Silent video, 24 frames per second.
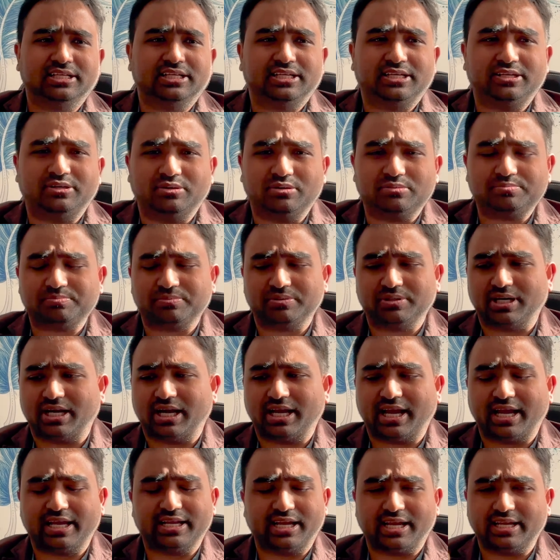
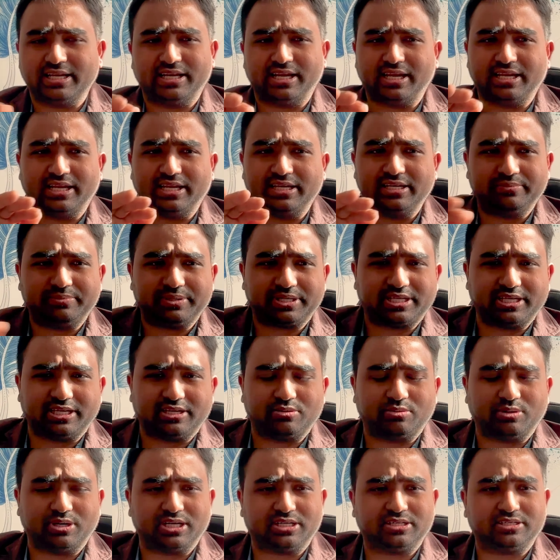I never
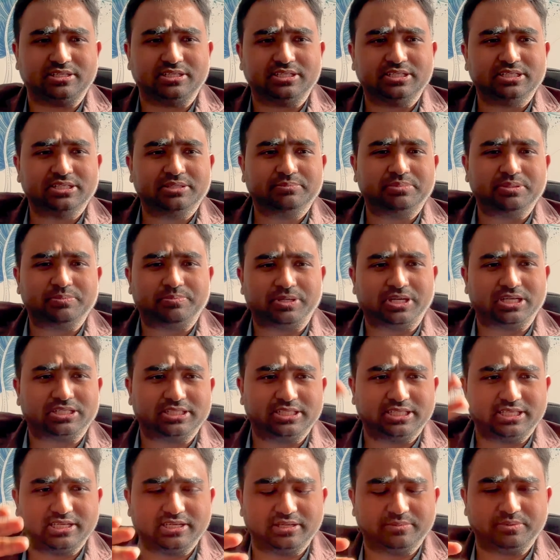cared what people are
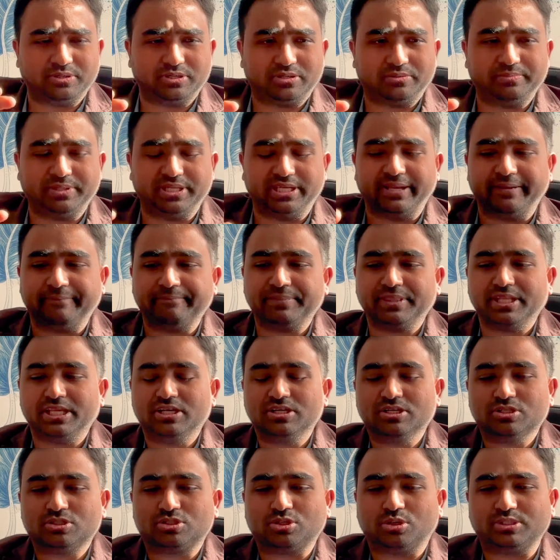thinking about me.
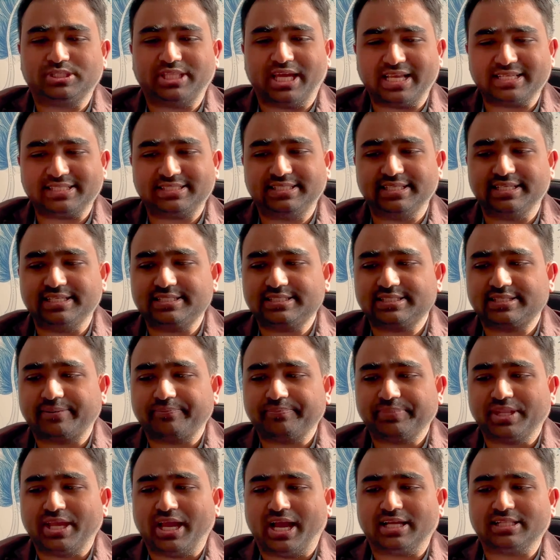So that's things.
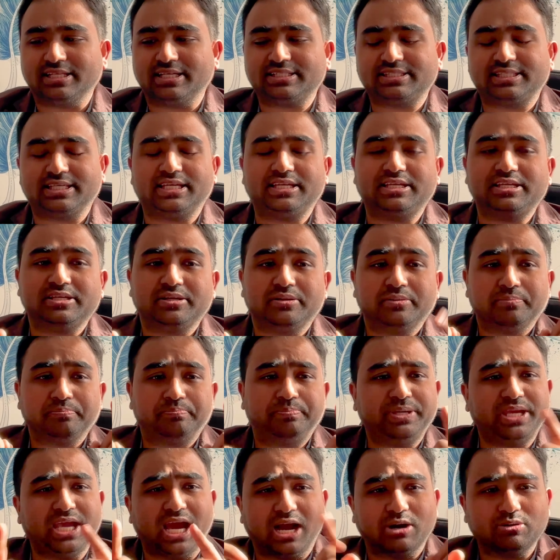Other thing,
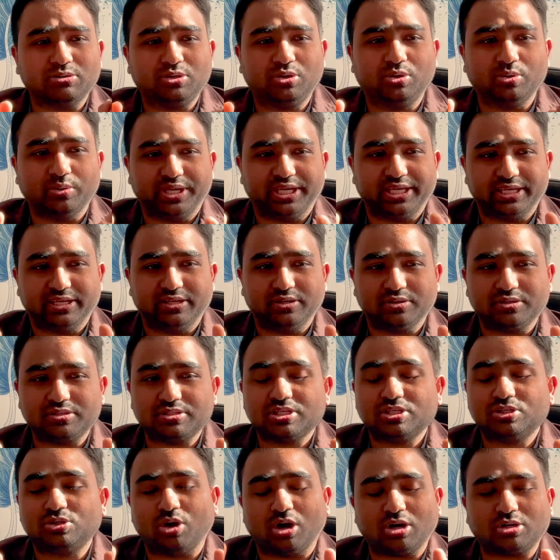be outgoing,
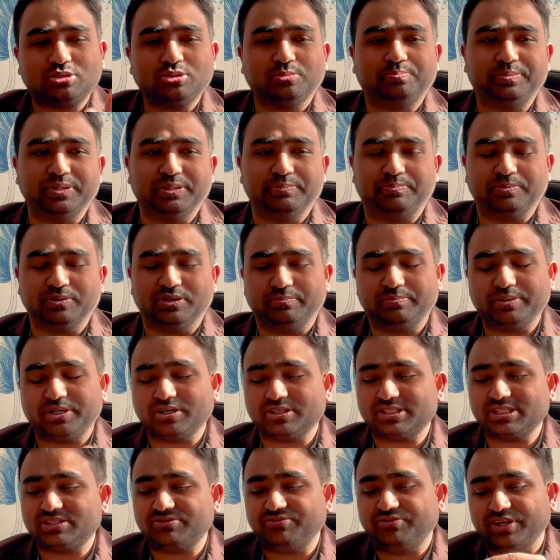talk to people,
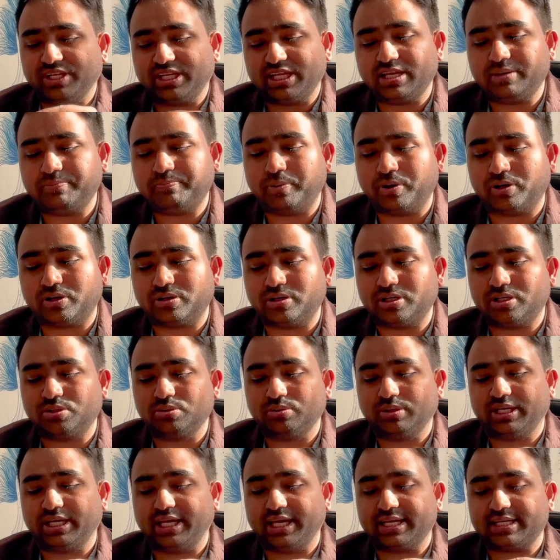because it's very important
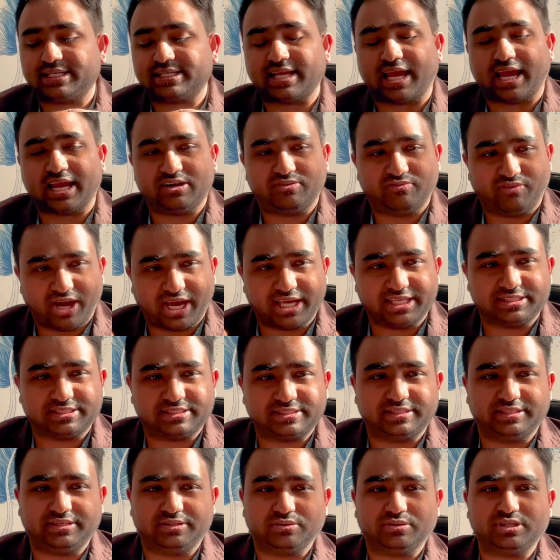to get
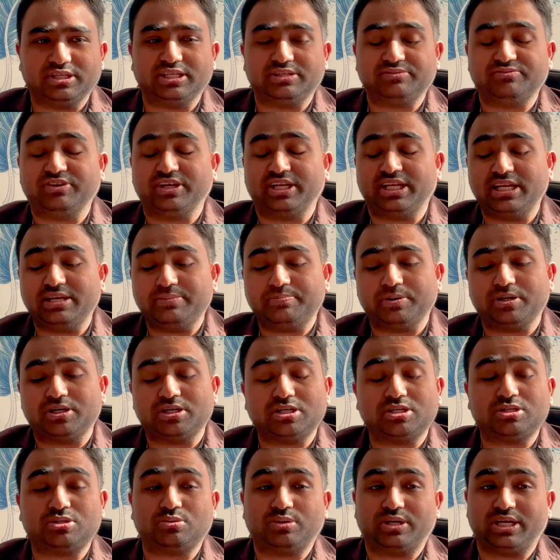advice, it's very
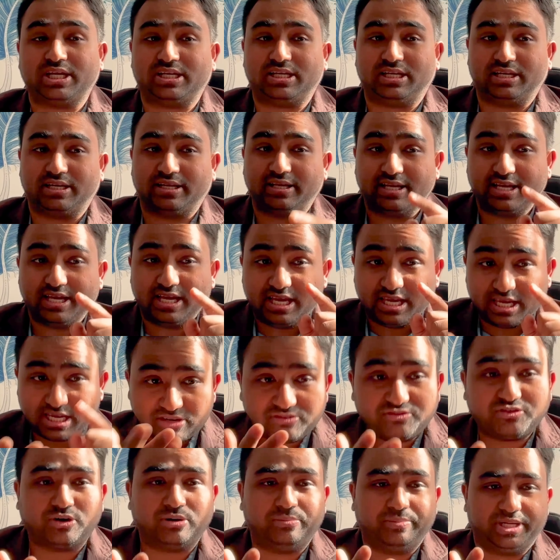important to get
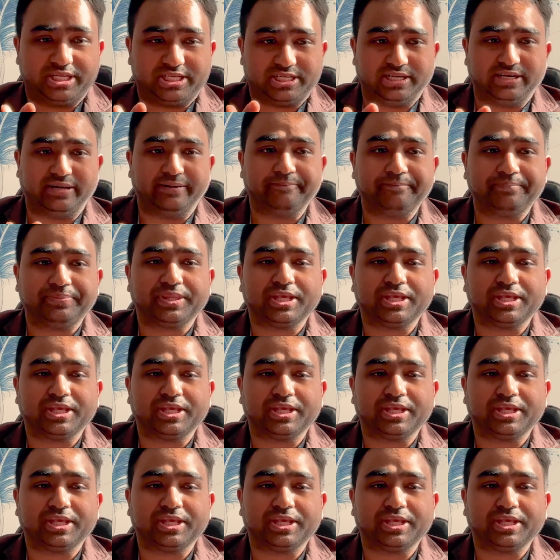information.